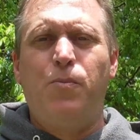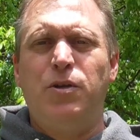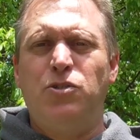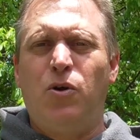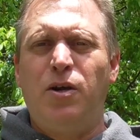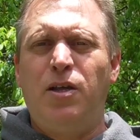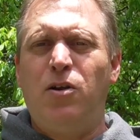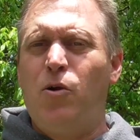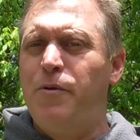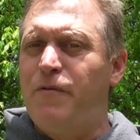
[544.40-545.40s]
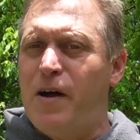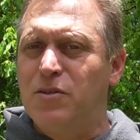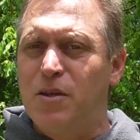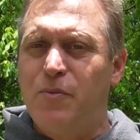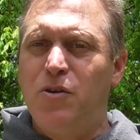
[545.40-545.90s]
Hope you enjoyed it. Hope you
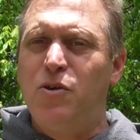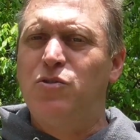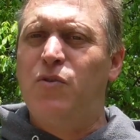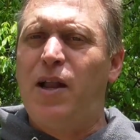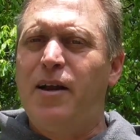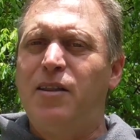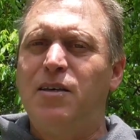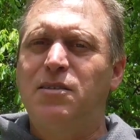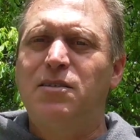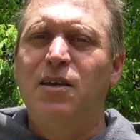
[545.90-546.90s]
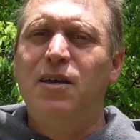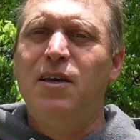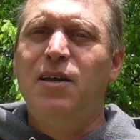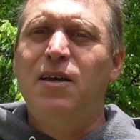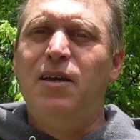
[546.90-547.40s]
found something useful out of this.
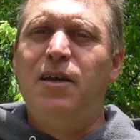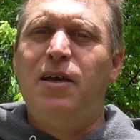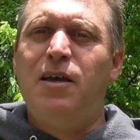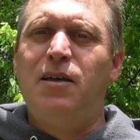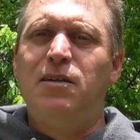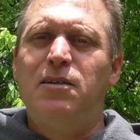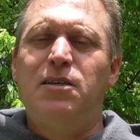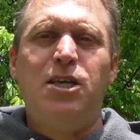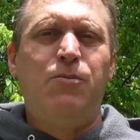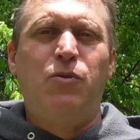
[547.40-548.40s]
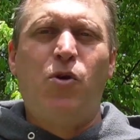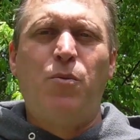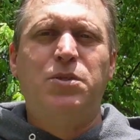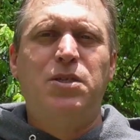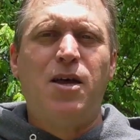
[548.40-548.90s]
And keep the
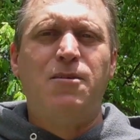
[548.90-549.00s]
ropes